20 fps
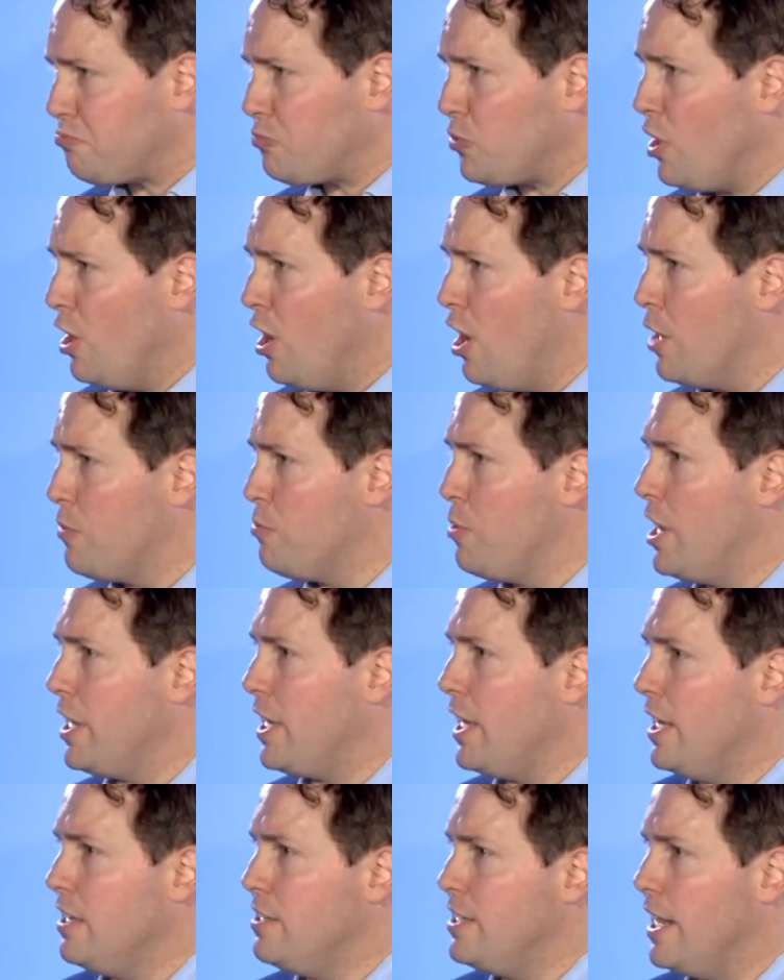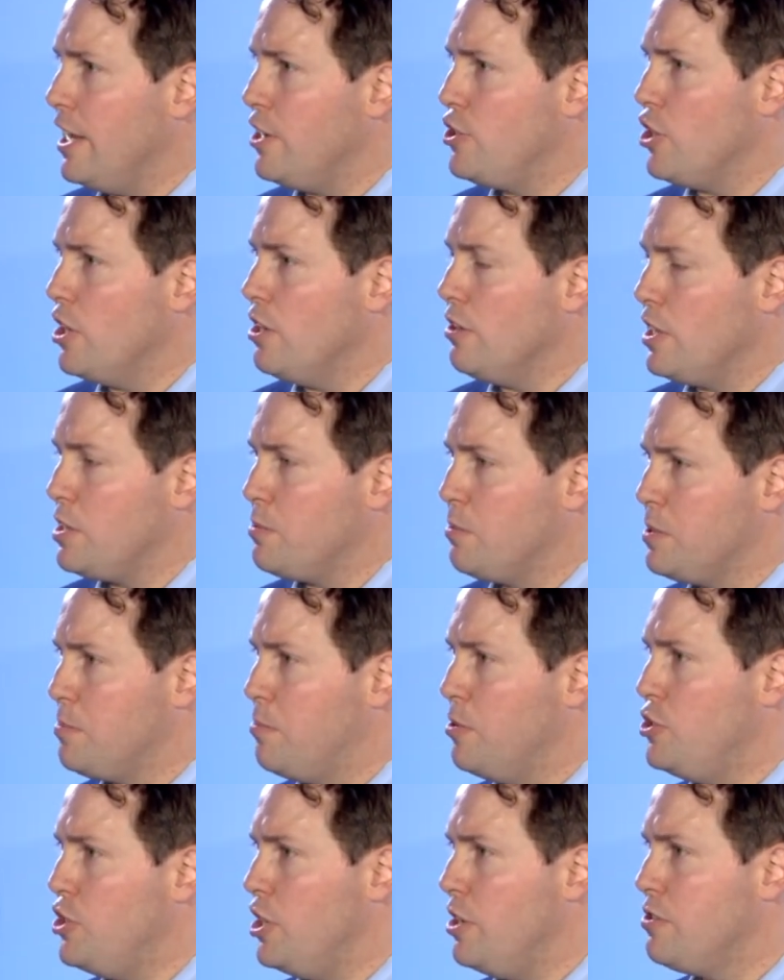hardworking and diligent. This was
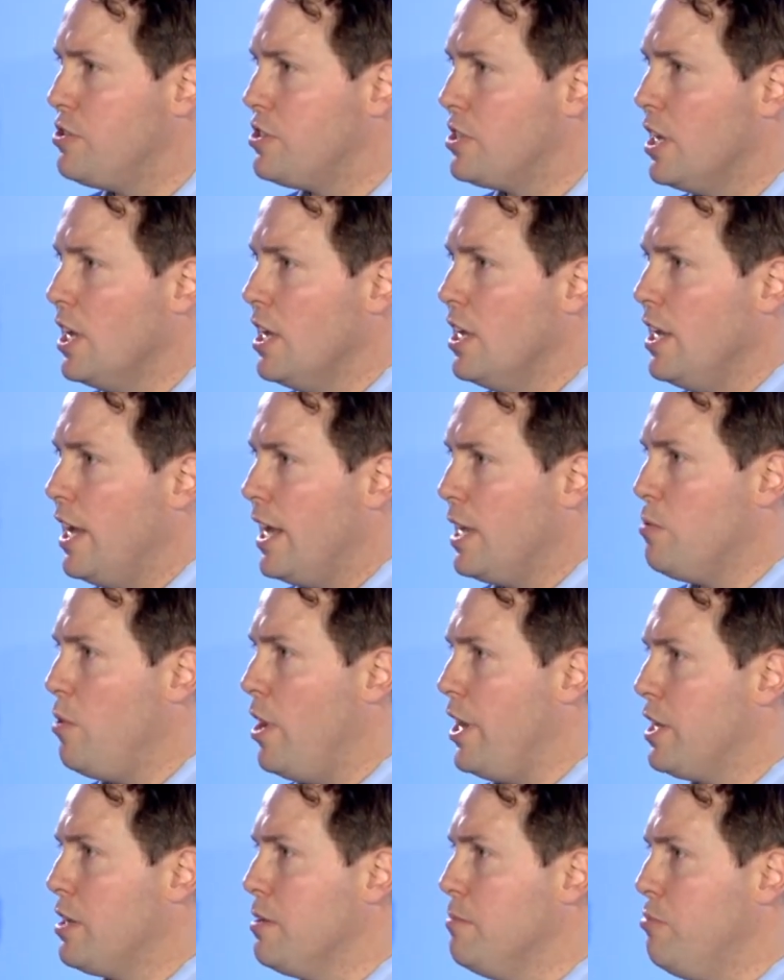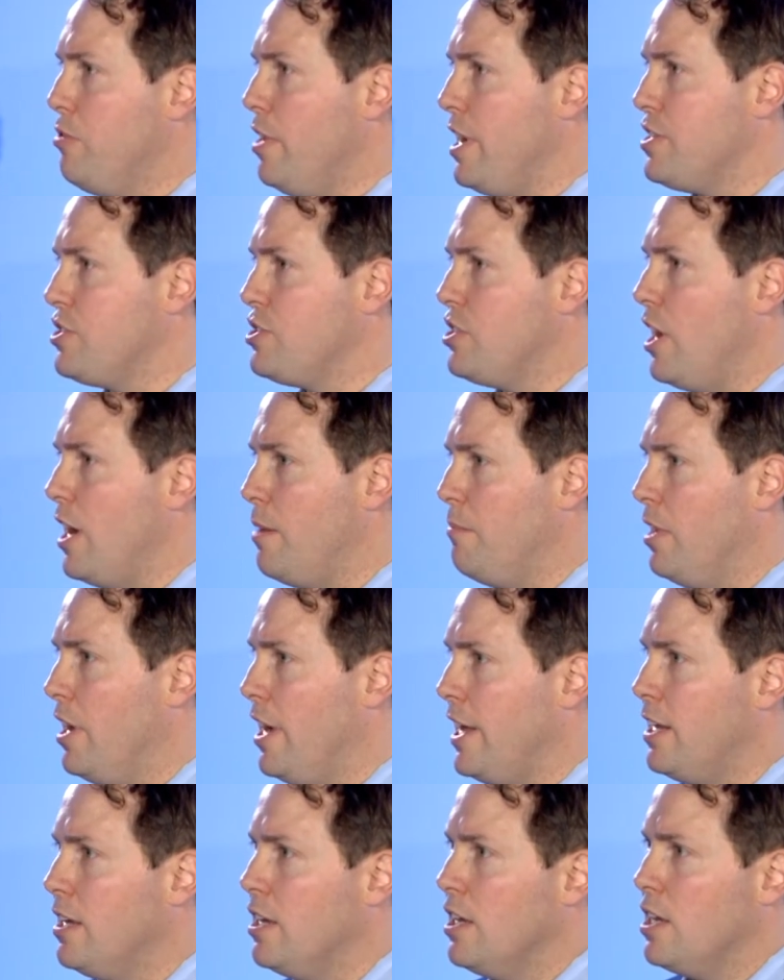produced in quite a compressed
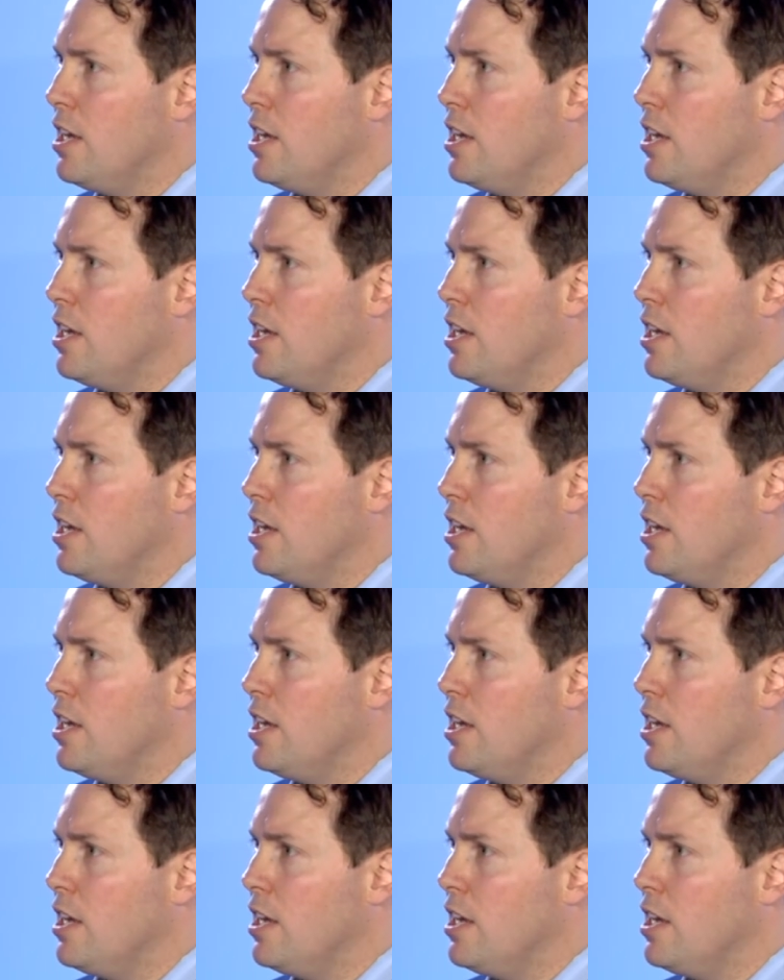timeline.